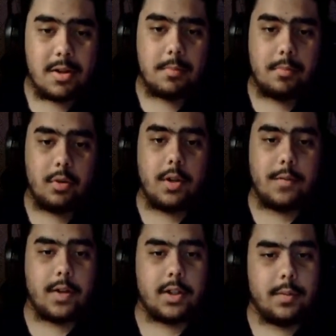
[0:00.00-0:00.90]
Pretty
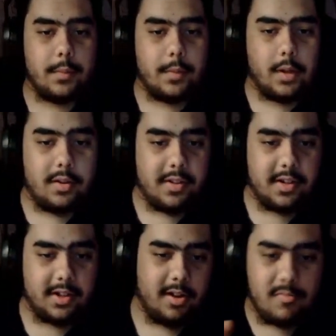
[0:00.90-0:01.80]
effective, if you guys
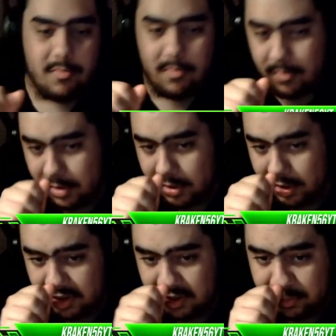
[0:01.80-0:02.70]
think.
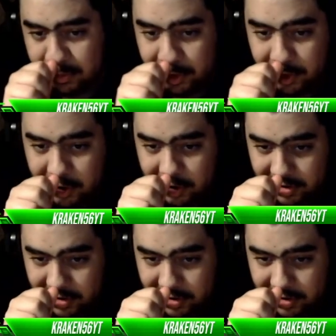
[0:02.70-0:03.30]
Pretty good.